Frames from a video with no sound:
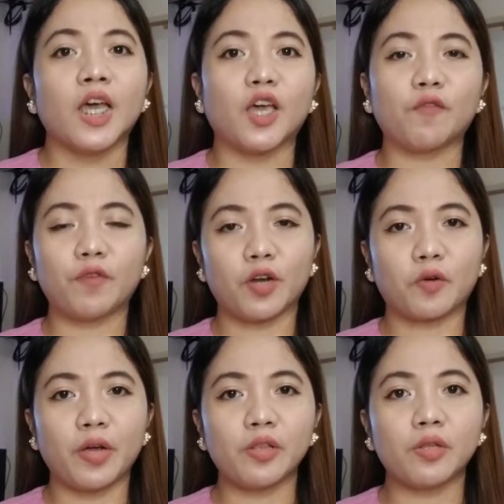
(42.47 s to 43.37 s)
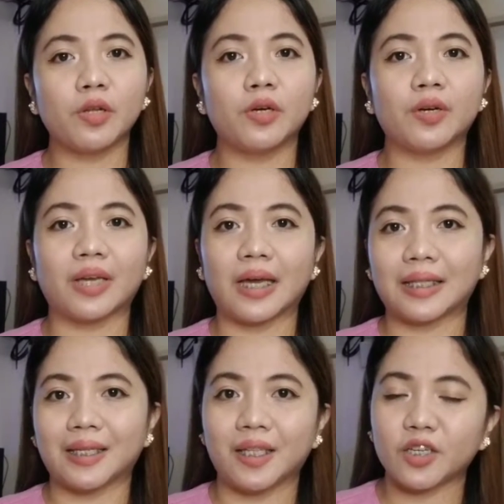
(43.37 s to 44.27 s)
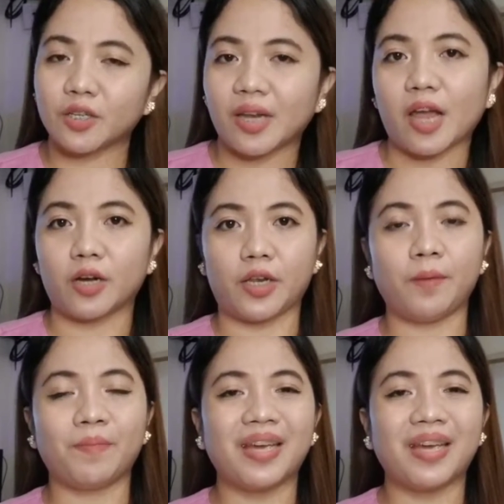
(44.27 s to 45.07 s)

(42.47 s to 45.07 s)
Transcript: If we are going to look at the dictionary,